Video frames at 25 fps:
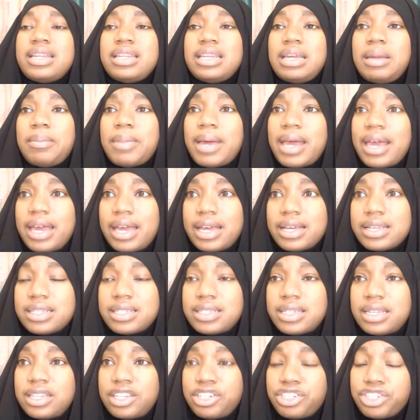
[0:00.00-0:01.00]
mass
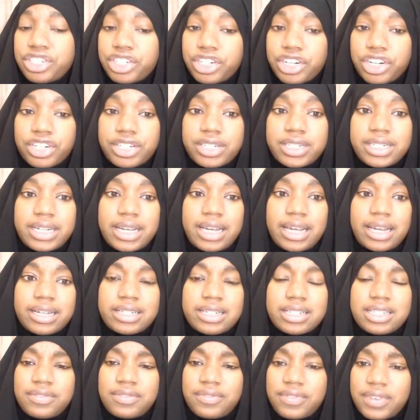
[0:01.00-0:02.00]
in the church and
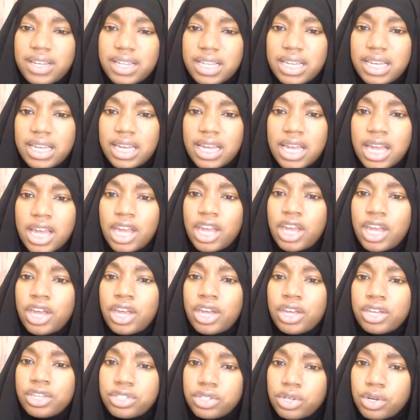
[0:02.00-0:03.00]
just feeling
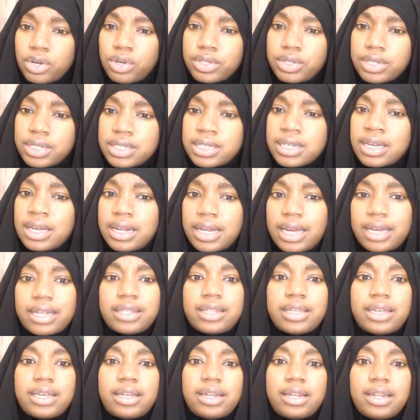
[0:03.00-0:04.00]
so
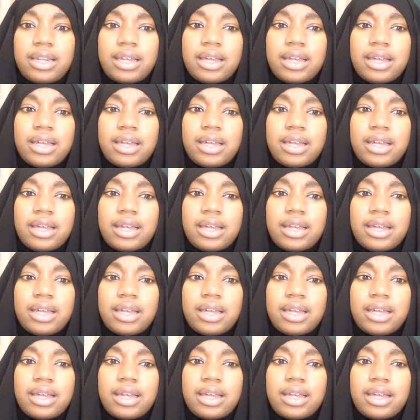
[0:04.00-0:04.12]
disconnected.